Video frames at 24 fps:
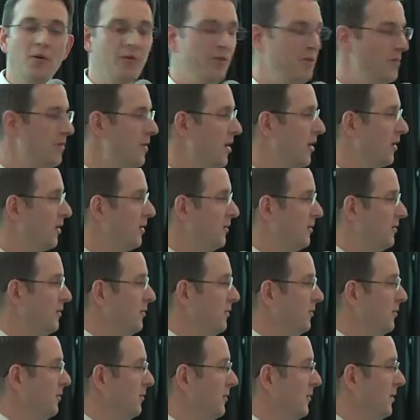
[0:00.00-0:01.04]
North America
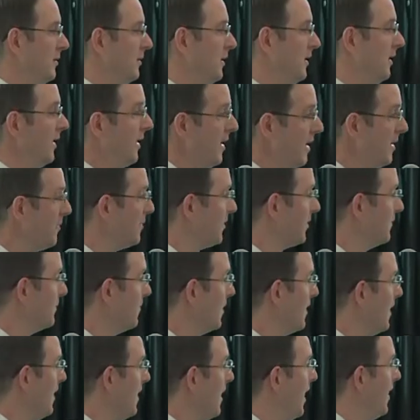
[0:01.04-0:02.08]
do anatomy.
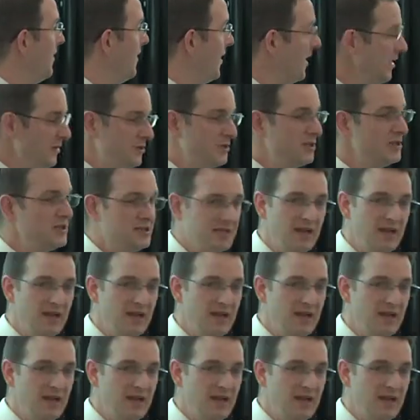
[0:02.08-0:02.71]
And then she